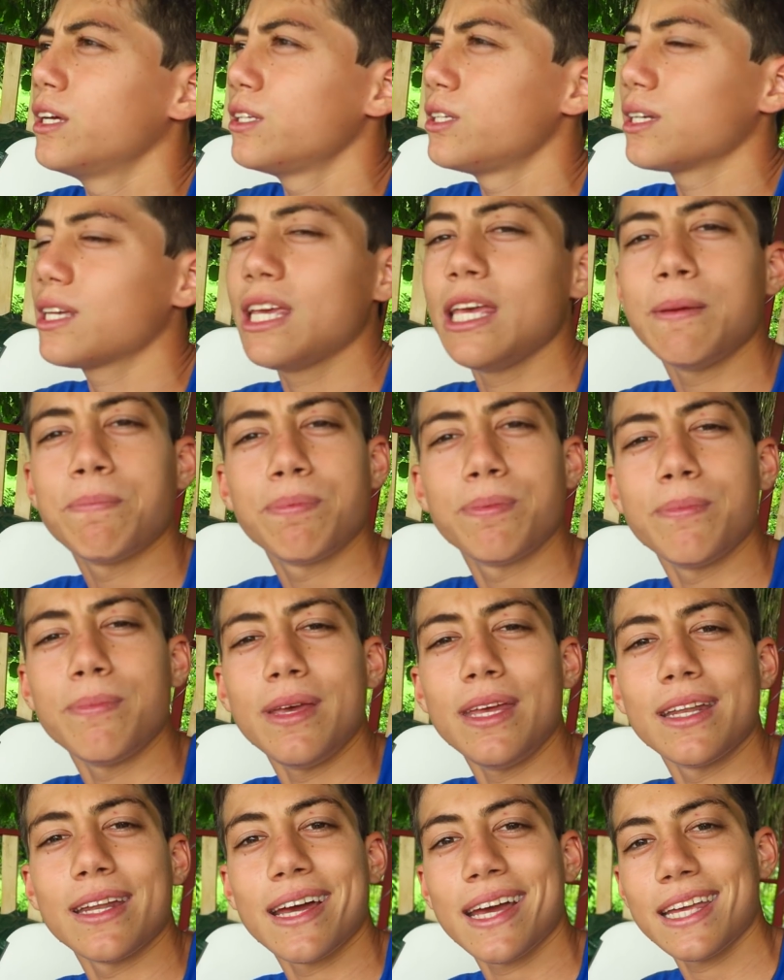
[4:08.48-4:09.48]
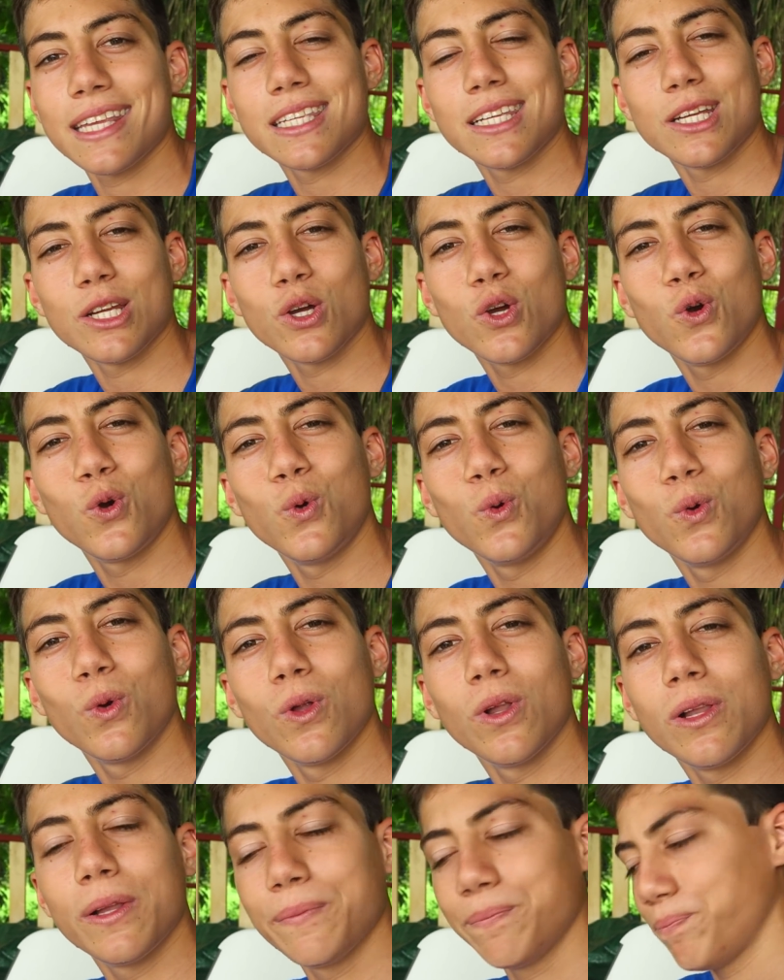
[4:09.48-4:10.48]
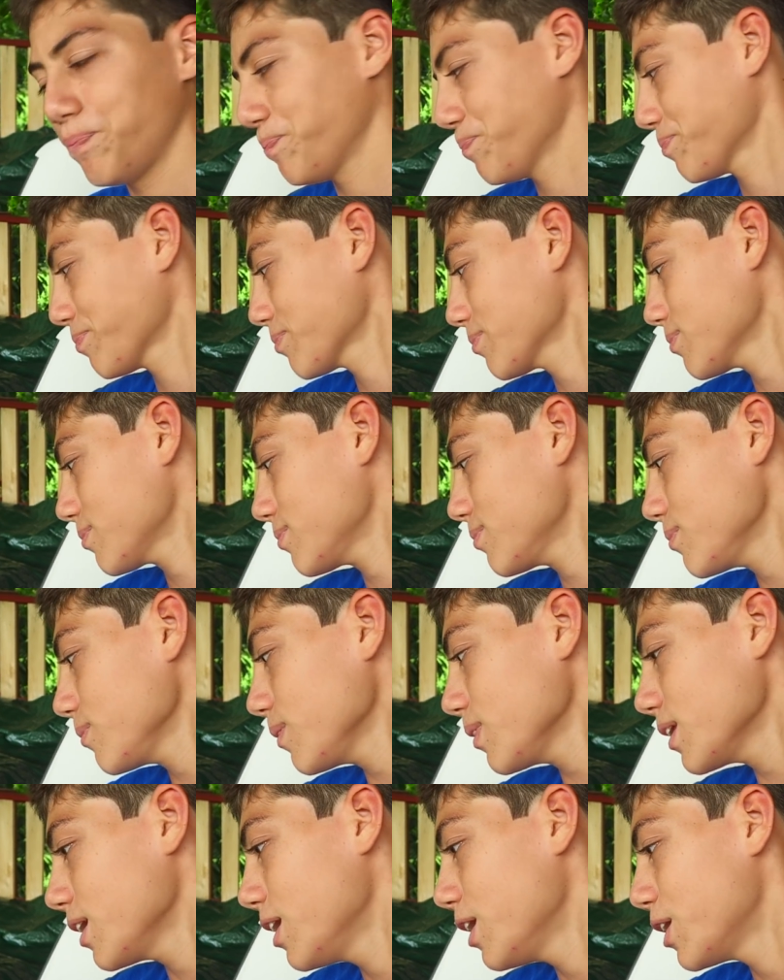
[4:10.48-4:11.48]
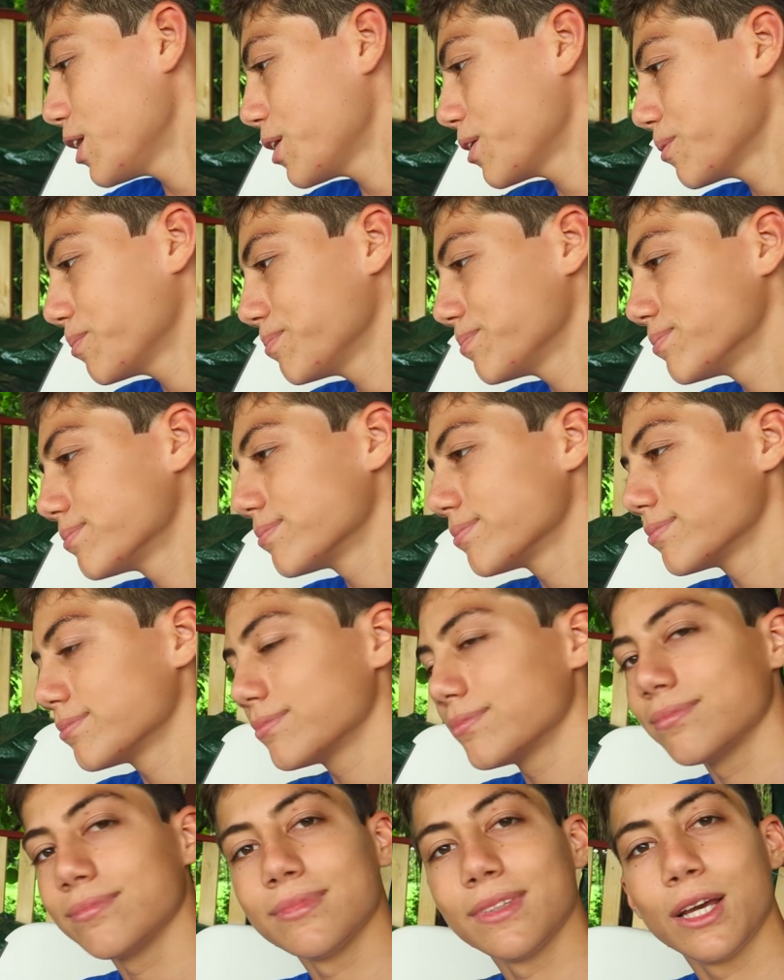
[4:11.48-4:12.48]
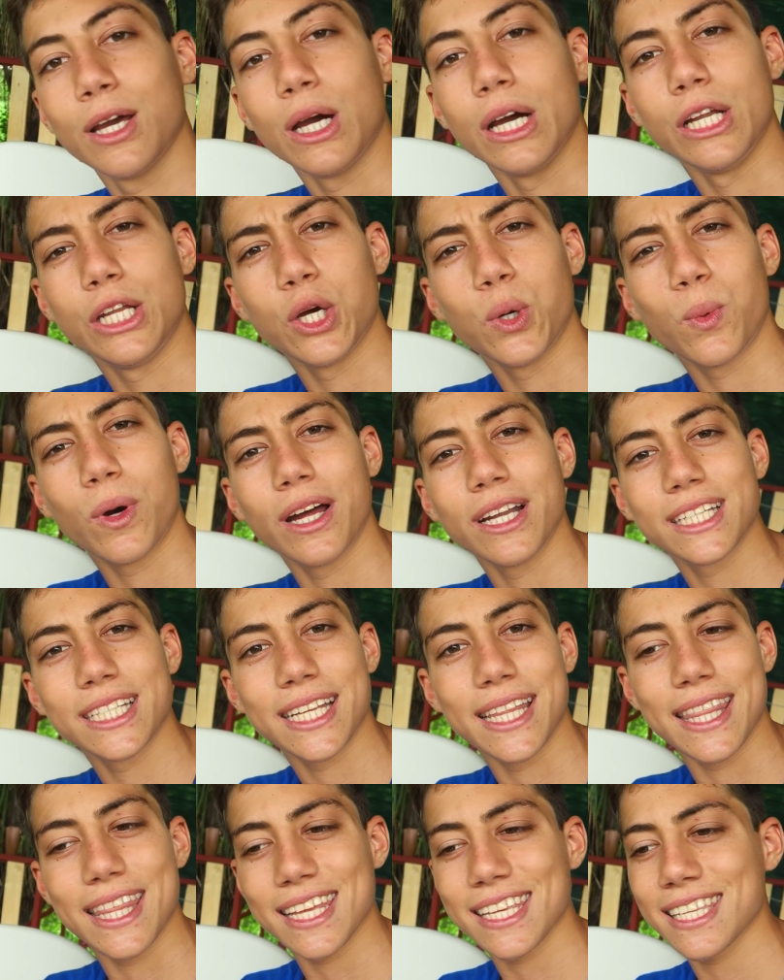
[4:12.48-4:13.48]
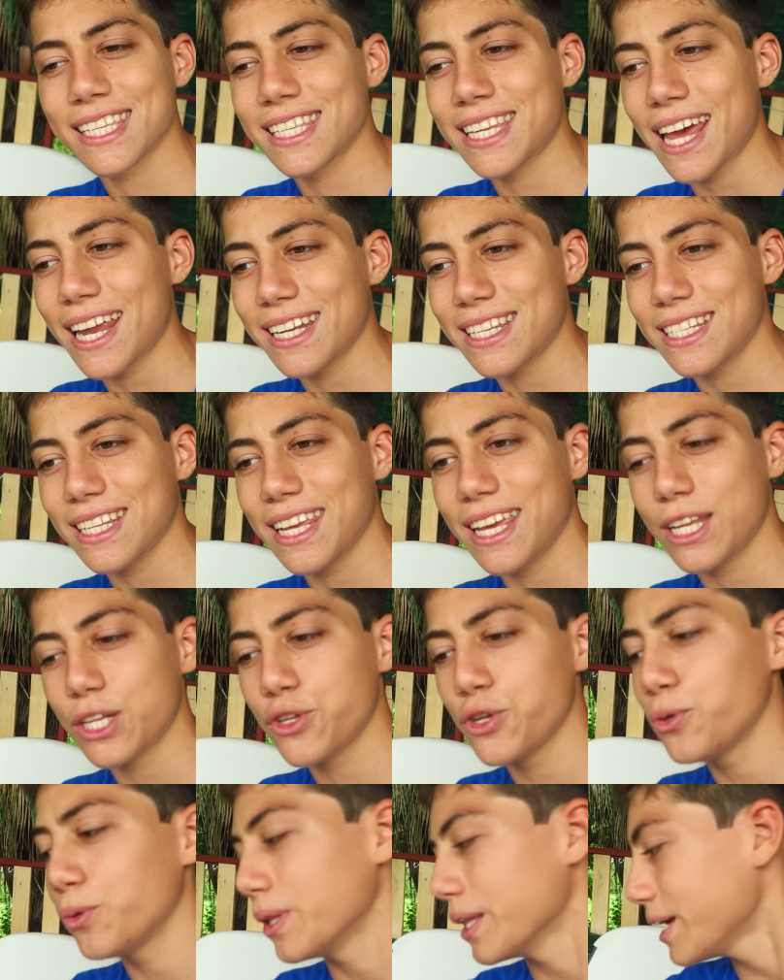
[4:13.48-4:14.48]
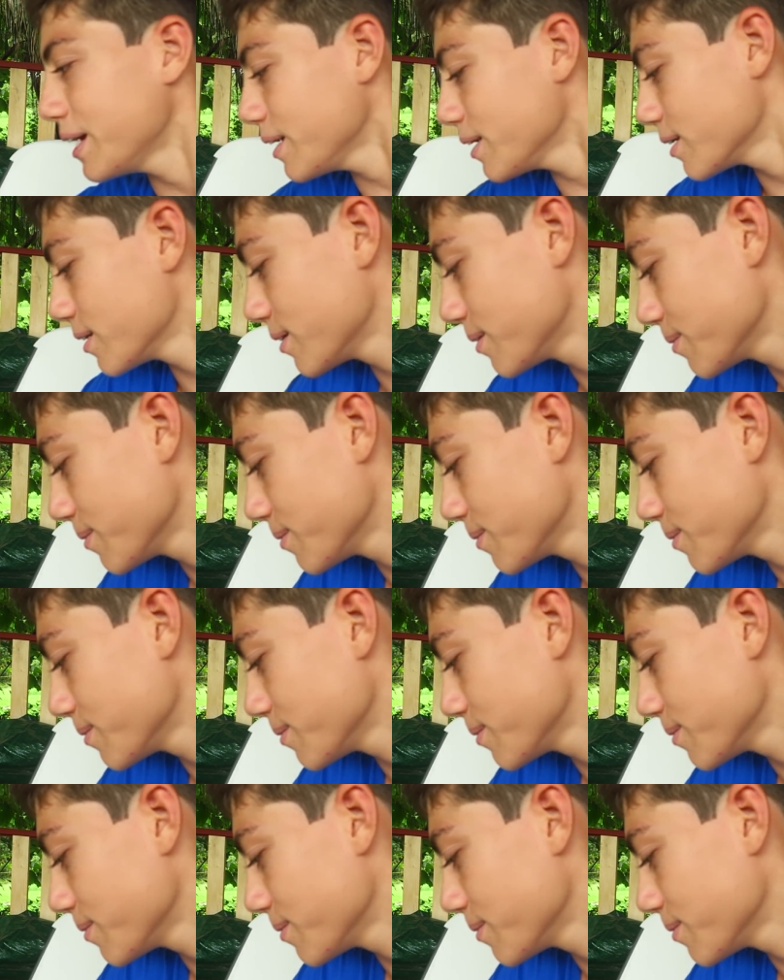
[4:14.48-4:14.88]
to keep me nice and cool. You know, don't want this set to get too lit.